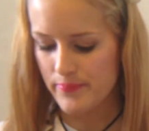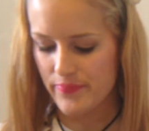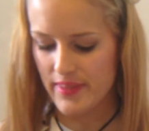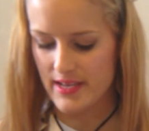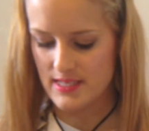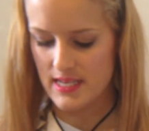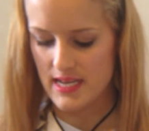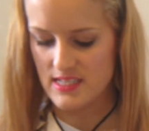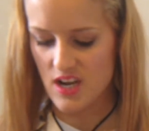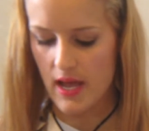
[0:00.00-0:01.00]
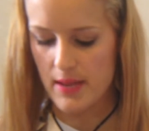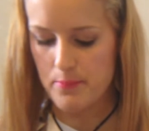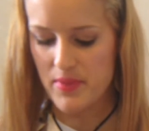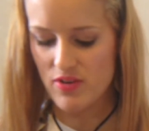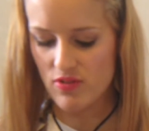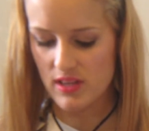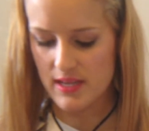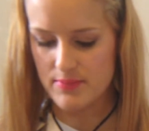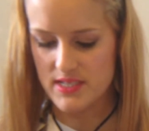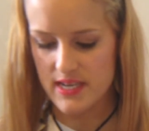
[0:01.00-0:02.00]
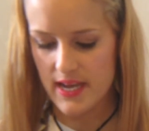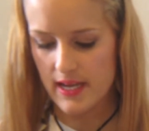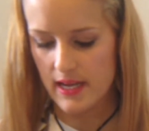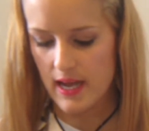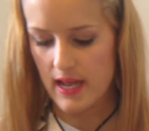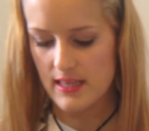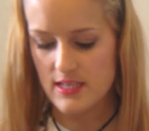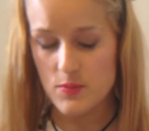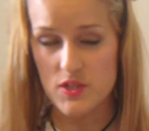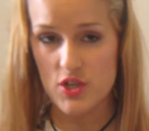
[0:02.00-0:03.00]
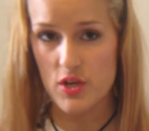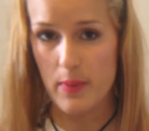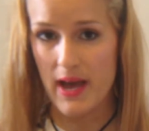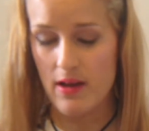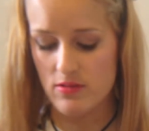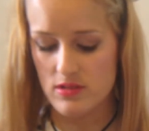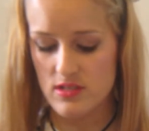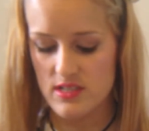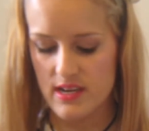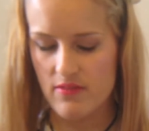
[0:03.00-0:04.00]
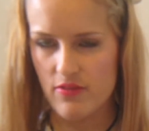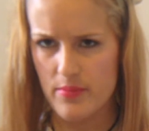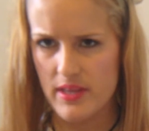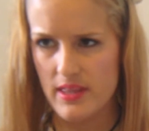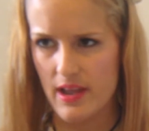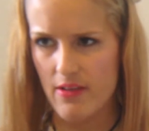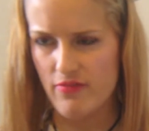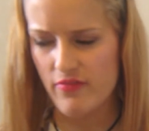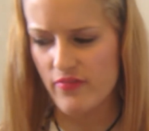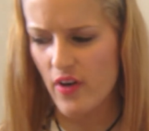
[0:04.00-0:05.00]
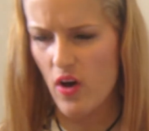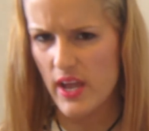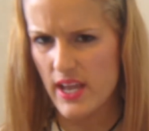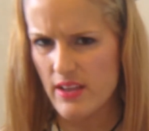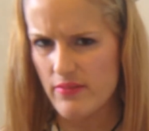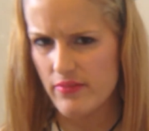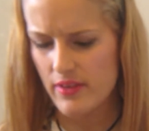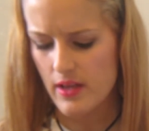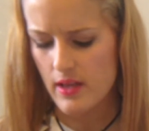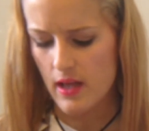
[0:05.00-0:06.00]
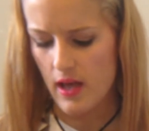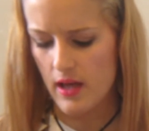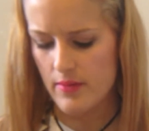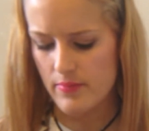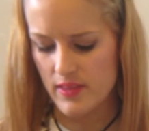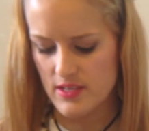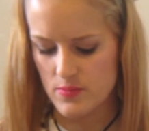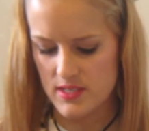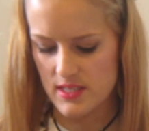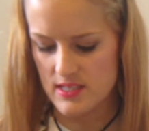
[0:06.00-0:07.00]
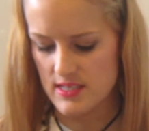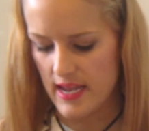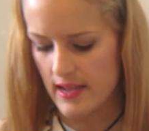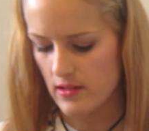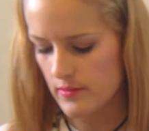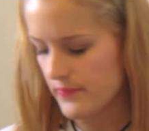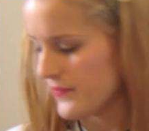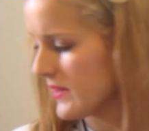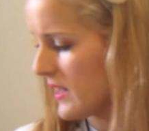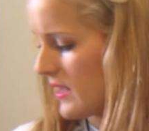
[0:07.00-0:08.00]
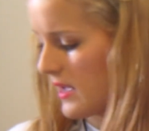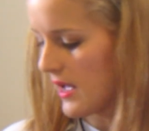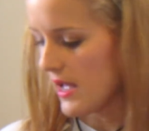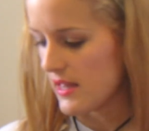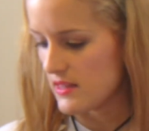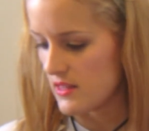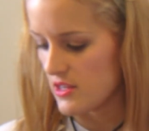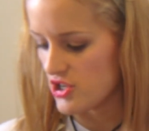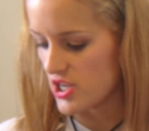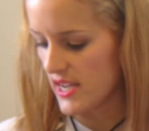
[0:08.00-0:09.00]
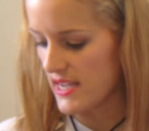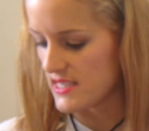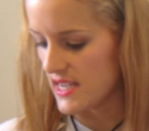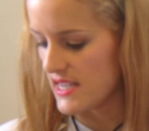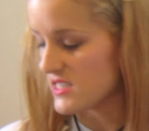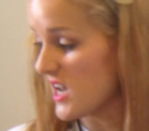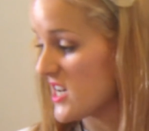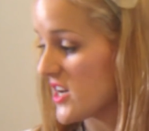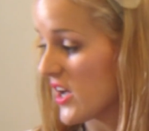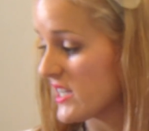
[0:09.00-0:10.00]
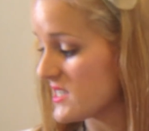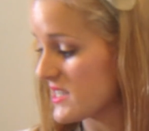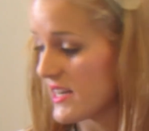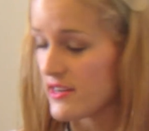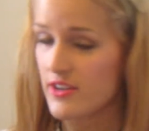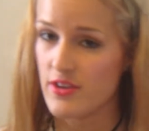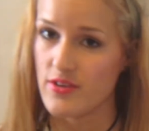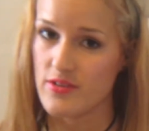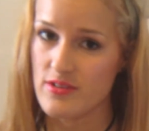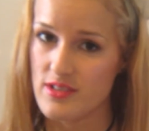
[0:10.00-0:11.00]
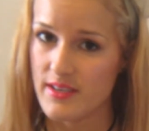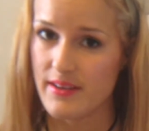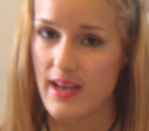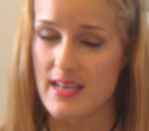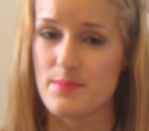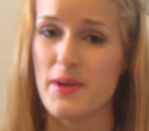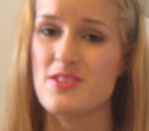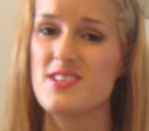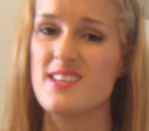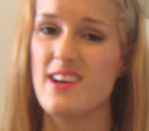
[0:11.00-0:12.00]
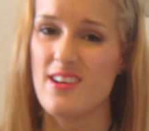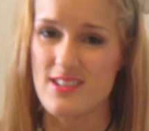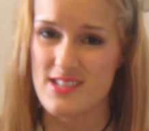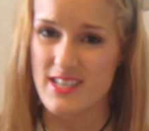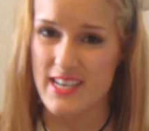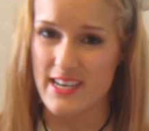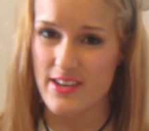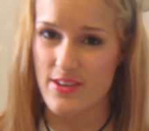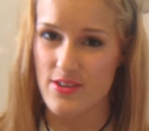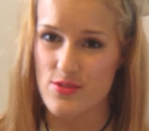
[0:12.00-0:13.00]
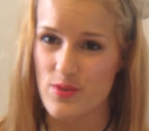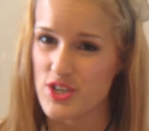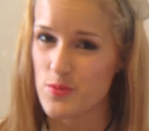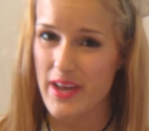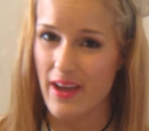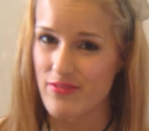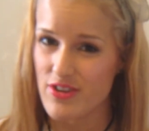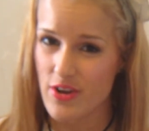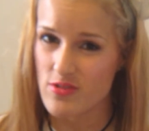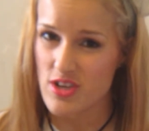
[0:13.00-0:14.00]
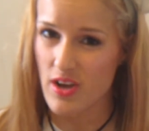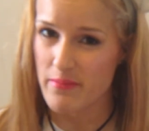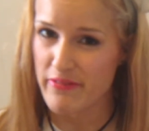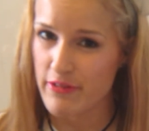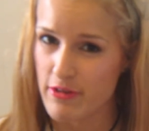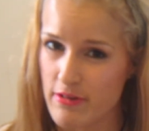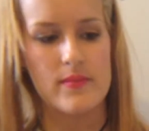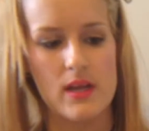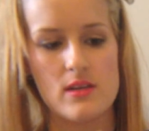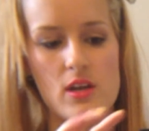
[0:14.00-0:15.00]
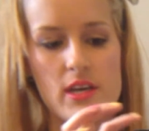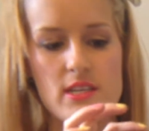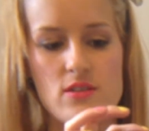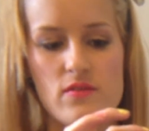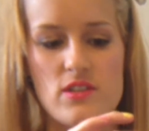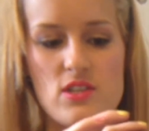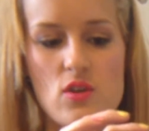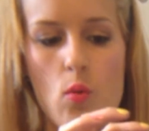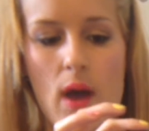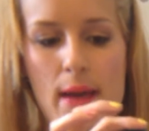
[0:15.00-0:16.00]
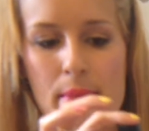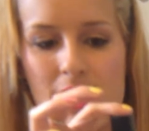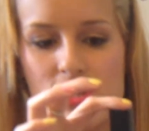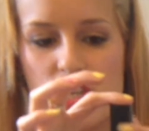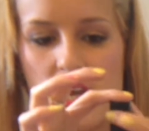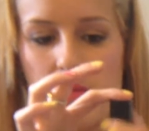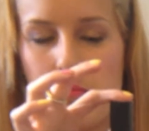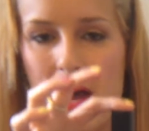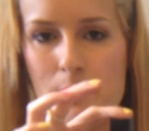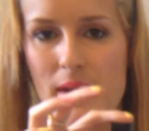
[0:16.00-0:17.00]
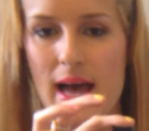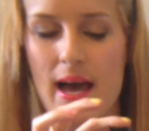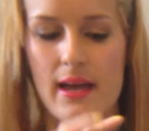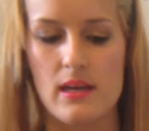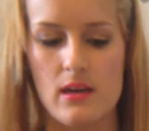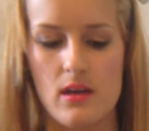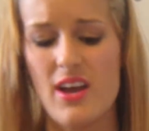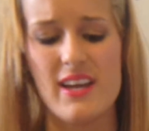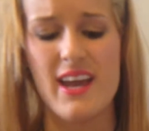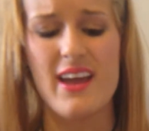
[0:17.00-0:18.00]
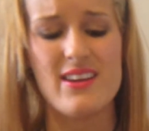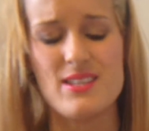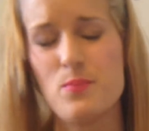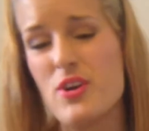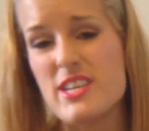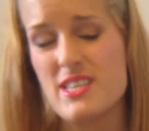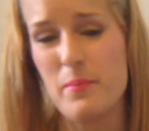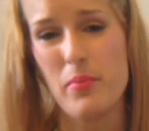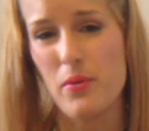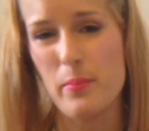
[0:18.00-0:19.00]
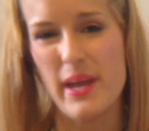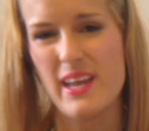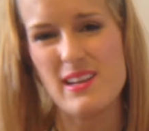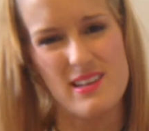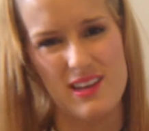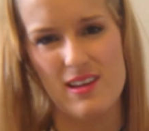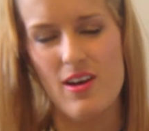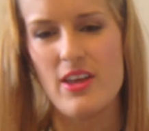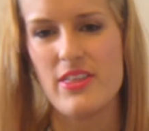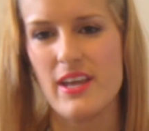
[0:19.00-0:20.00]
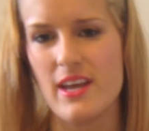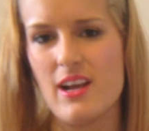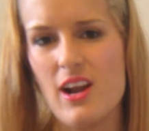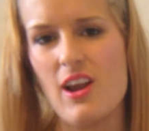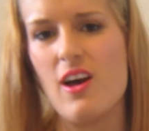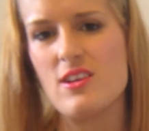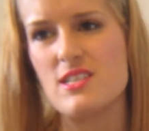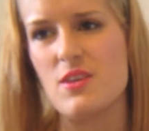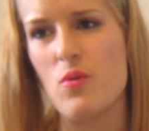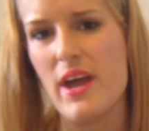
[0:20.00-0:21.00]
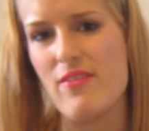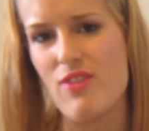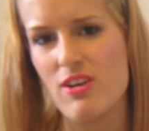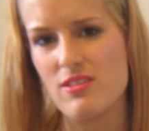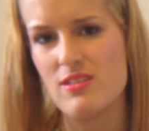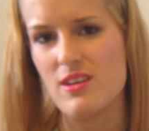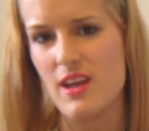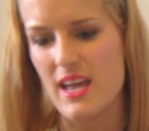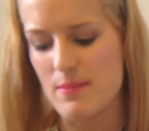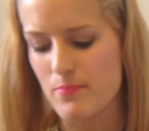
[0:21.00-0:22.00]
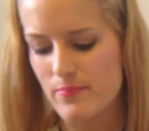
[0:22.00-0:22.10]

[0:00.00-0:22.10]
This is a mineral lipstick, and this was £2 down from I think £5. This was in the sale, and the shade is Nicely Nude, as opposed to Nastily Nude, which we have no time for. Nice sort of square packaging, matte black. Again, it's pretty simple, but in, I think, a classy way rather than a